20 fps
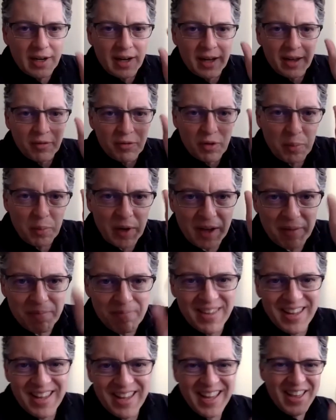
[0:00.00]
I have so many
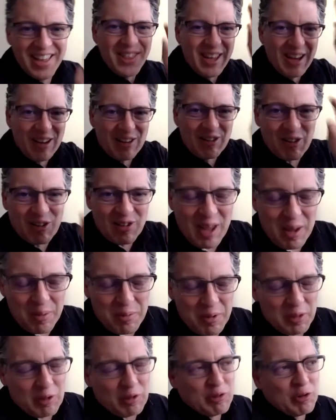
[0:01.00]
things to say
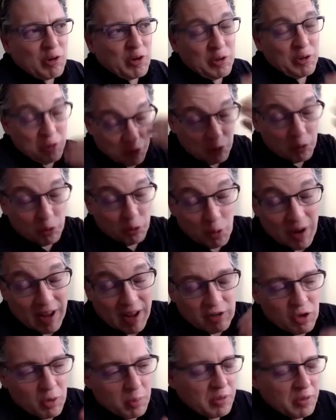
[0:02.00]
about this story, to, to
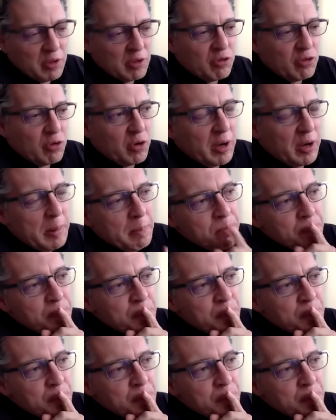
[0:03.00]
ask you about this story.